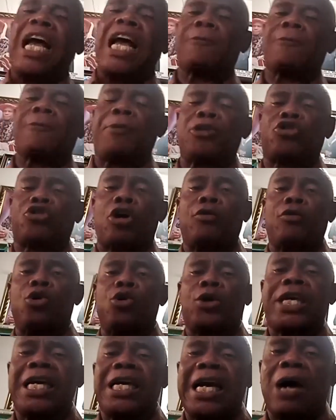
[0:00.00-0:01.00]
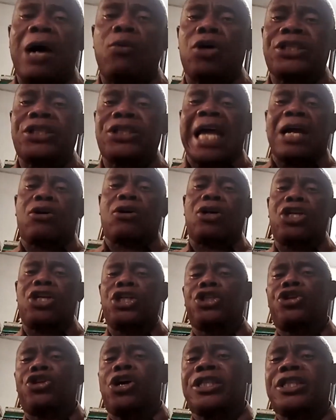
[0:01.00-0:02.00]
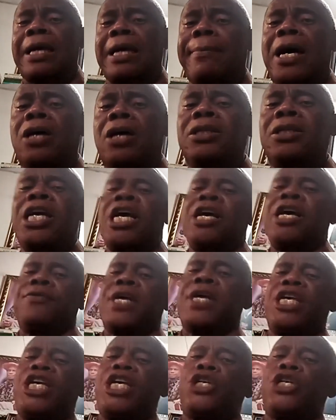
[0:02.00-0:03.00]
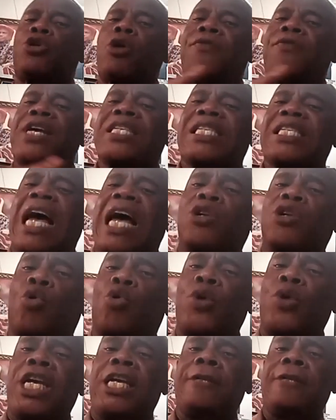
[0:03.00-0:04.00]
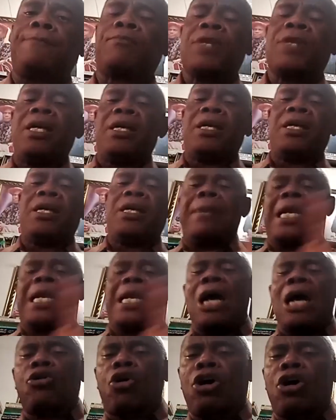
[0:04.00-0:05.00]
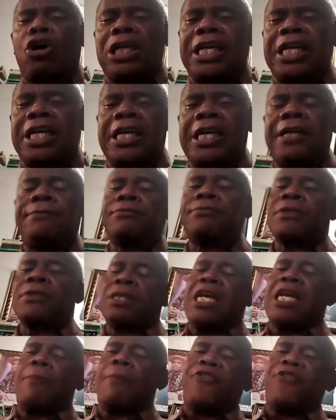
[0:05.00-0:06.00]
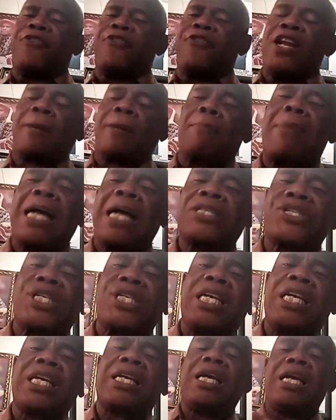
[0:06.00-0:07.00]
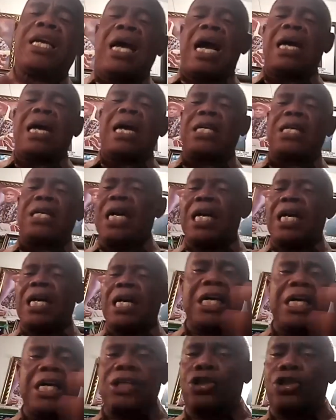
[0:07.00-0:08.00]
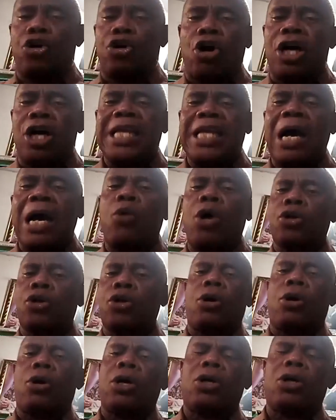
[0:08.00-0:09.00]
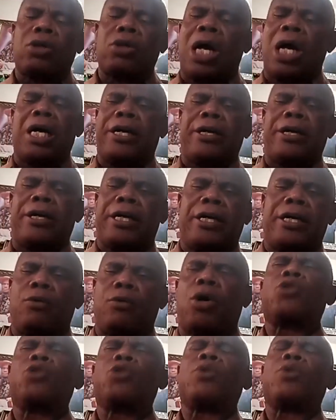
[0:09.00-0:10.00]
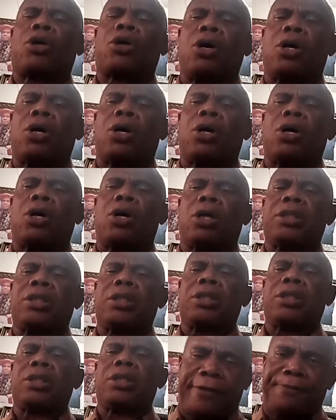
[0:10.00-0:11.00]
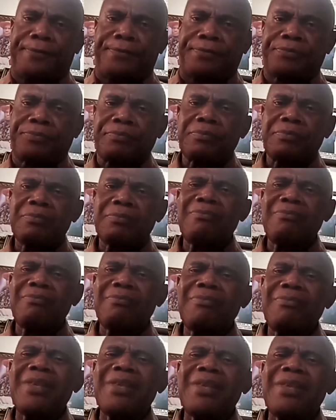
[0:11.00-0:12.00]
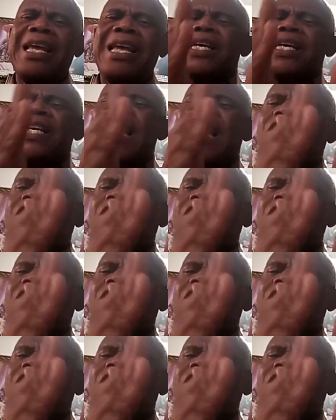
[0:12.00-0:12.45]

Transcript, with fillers: aspect of looking at what psychology talks about the issue of the sanguine, the melancholy, the phlegmatic, and uh, the other one called, uh, what we call, the choleric. There are